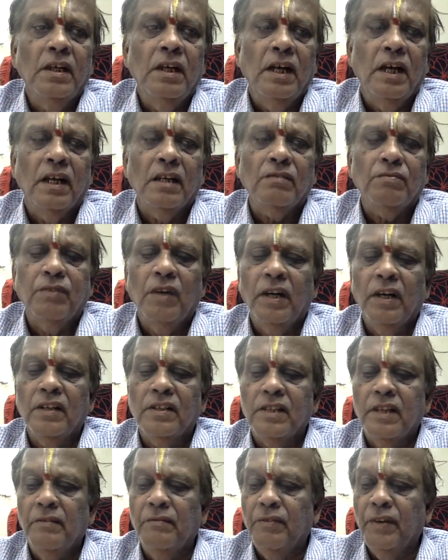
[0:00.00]
As far as
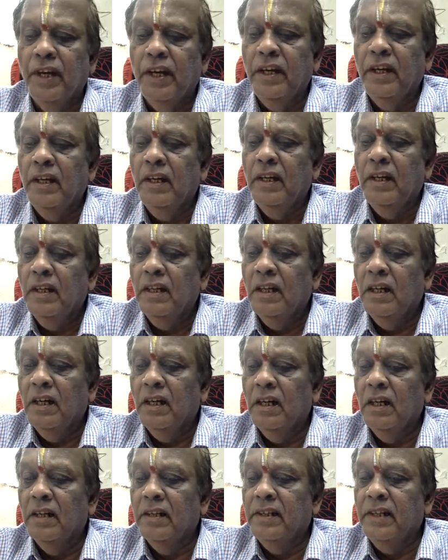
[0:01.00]
every
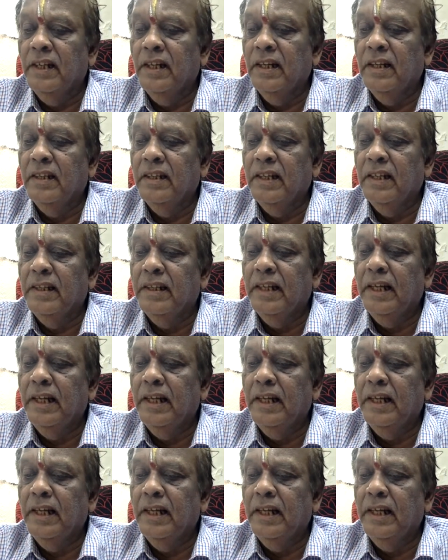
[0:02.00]
delay